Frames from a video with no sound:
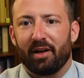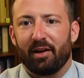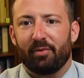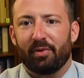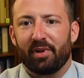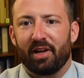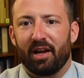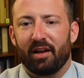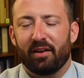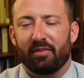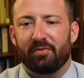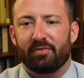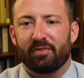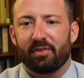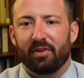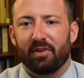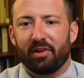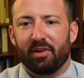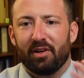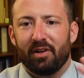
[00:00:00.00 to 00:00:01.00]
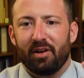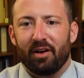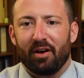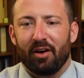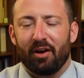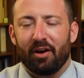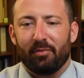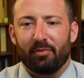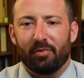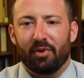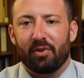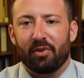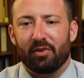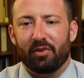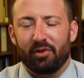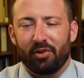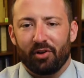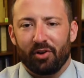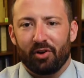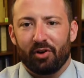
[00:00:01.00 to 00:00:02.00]
We have
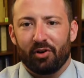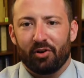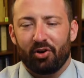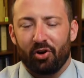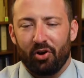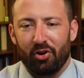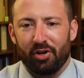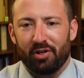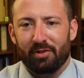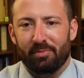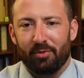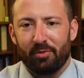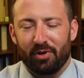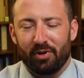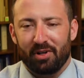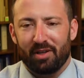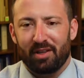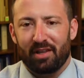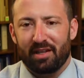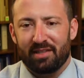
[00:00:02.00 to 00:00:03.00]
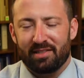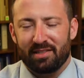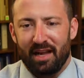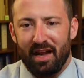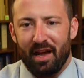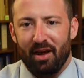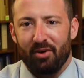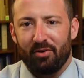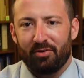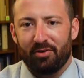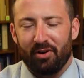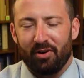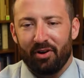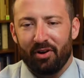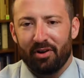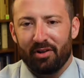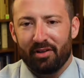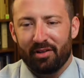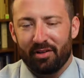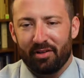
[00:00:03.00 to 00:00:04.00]
your current book that's out
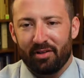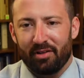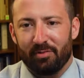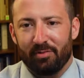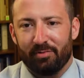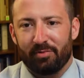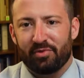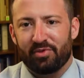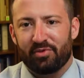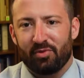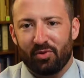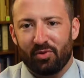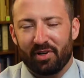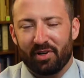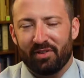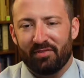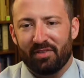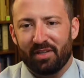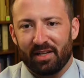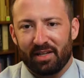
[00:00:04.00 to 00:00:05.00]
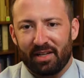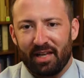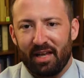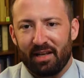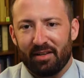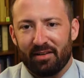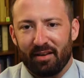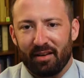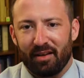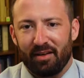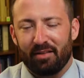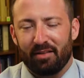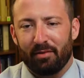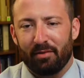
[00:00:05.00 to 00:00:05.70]
on the story of the Akedah,